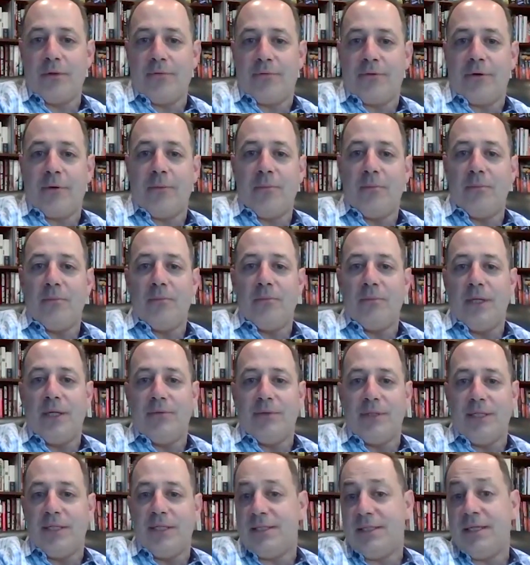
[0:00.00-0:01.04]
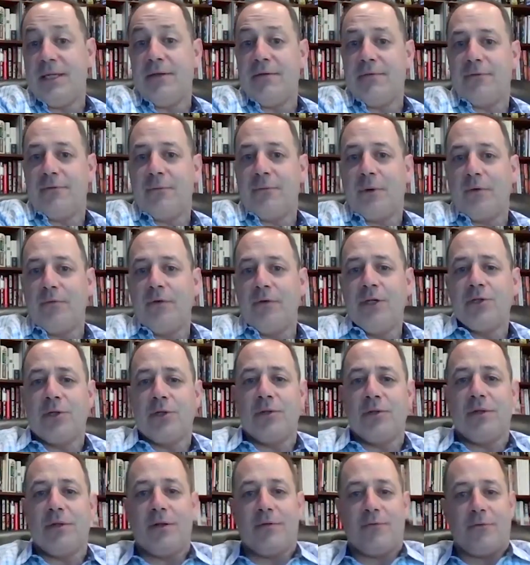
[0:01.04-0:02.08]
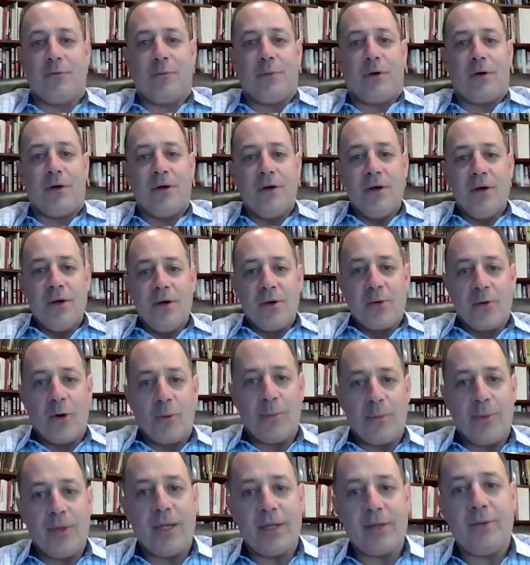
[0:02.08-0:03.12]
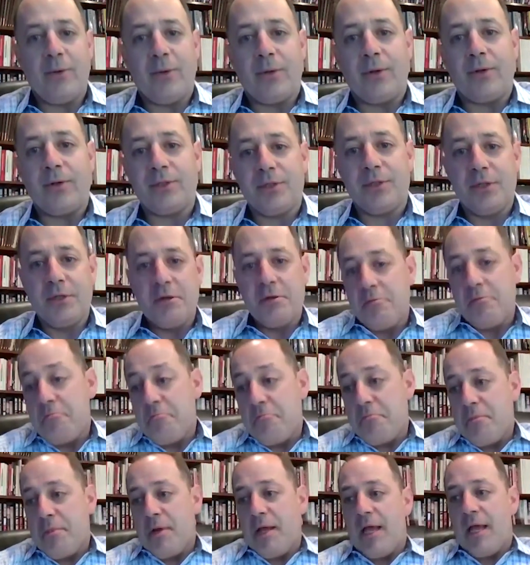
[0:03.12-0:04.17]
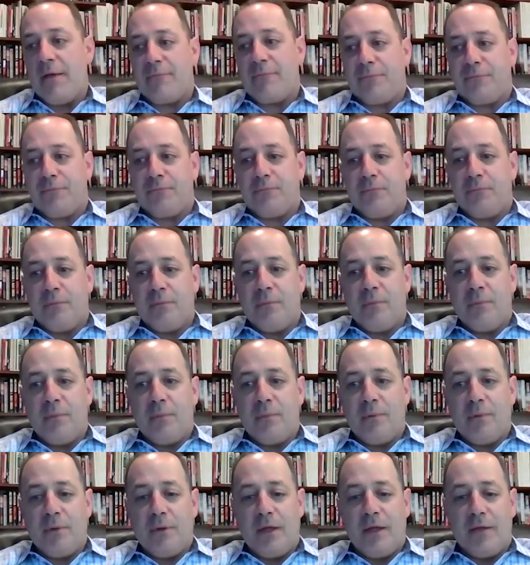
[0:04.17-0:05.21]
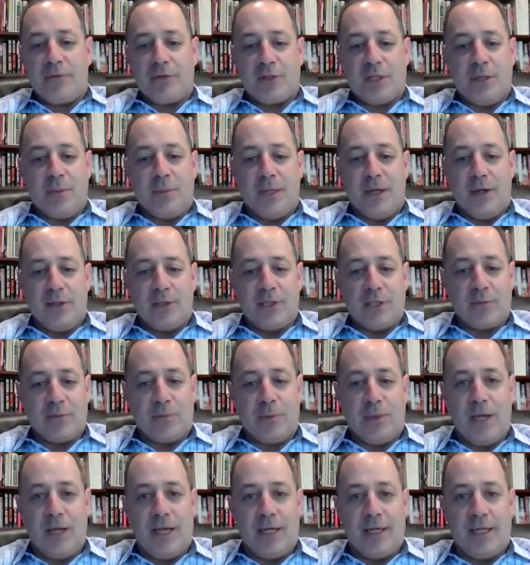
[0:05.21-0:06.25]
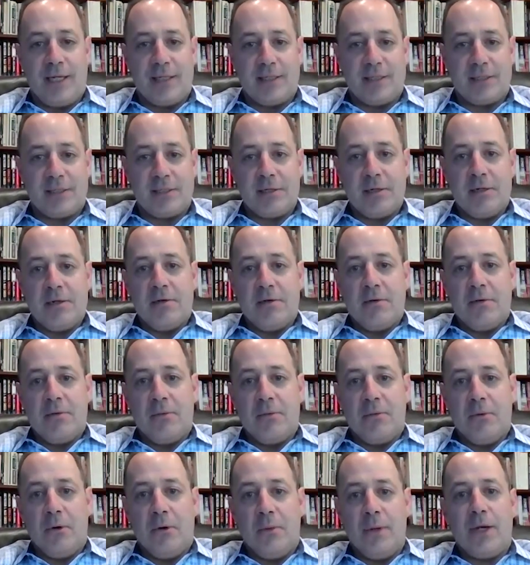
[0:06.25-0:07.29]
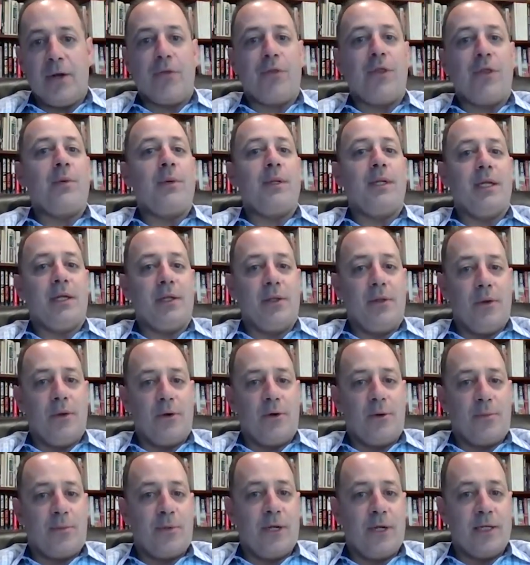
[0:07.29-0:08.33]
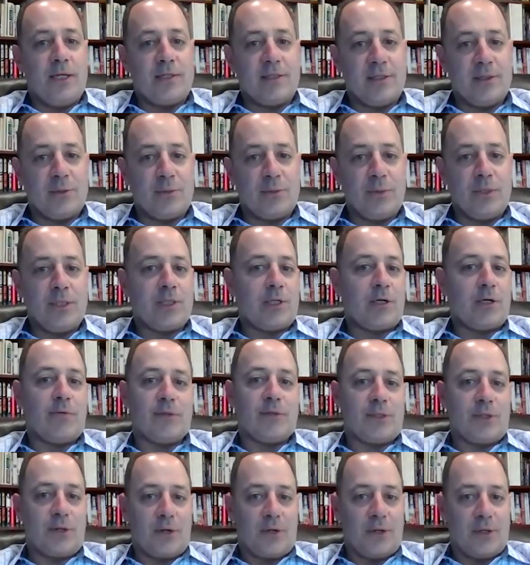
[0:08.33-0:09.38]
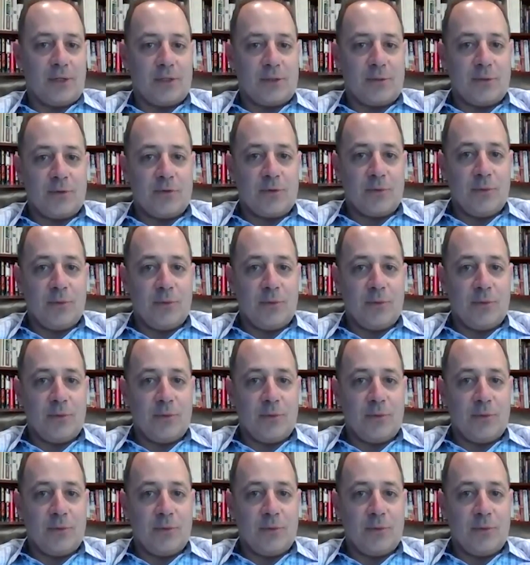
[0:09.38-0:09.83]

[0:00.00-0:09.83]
DC, from our regional, from our corporate headquarters. If someone else's plan is, well, we don't think we need a local presence, we service our customers